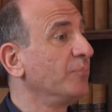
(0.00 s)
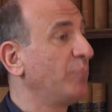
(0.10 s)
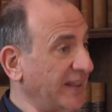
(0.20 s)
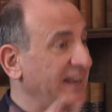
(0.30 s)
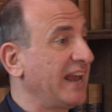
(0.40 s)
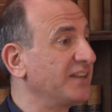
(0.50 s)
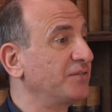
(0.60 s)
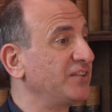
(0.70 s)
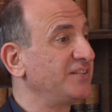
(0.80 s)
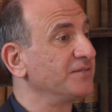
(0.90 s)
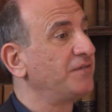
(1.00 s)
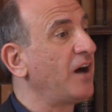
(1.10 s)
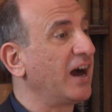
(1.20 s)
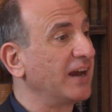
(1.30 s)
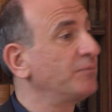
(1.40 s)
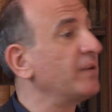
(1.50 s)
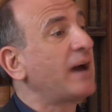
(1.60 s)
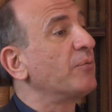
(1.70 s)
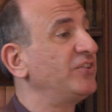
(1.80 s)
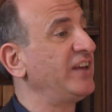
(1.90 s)
by the end of season five. But
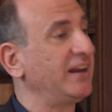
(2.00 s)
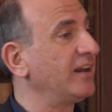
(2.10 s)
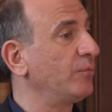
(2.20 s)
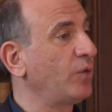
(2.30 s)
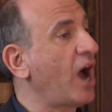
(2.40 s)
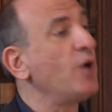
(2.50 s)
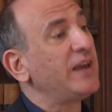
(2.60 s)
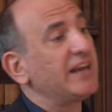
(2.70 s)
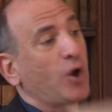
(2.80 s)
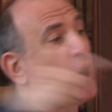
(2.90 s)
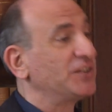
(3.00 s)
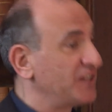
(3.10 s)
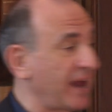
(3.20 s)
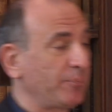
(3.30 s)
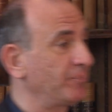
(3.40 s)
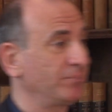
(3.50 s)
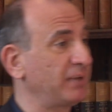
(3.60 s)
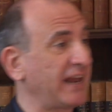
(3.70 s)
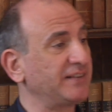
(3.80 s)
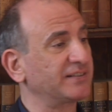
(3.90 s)
that was it. How he got her to that
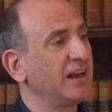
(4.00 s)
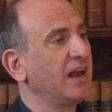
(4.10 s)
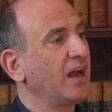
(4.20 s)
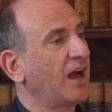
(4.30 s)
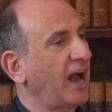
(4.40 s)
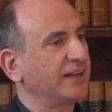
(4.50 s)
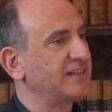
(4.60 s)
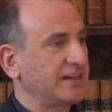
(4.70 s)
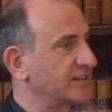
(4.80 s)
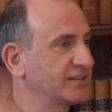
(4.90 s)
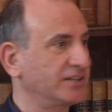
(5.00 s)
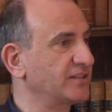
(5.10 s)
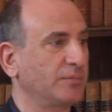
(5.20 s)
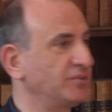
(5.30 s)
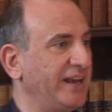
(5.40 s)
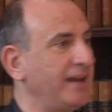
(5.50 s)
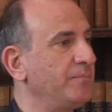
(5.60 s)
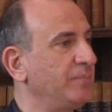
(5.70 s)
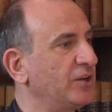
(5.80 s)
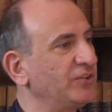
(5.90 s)
place, I said, is just up to
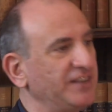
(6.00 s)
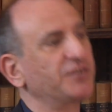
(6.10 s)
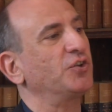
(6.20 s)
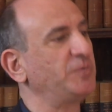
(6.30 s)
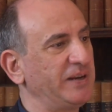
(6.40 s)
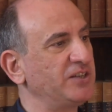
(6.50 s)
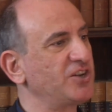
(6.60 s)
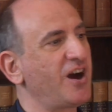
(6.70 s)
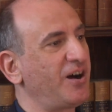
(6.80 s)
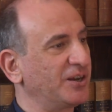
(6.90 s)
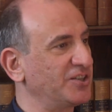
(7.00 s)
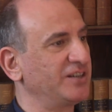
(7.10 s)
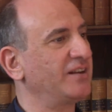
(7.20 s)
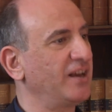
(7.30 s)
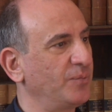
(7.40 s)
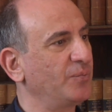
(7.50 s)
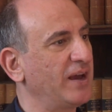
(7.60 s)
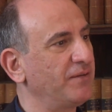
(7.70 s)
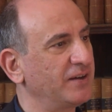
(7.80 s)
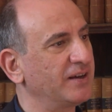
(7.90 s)
him because he's got to be in charge and, and
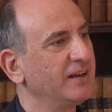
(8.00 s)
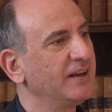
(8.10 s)
whatever.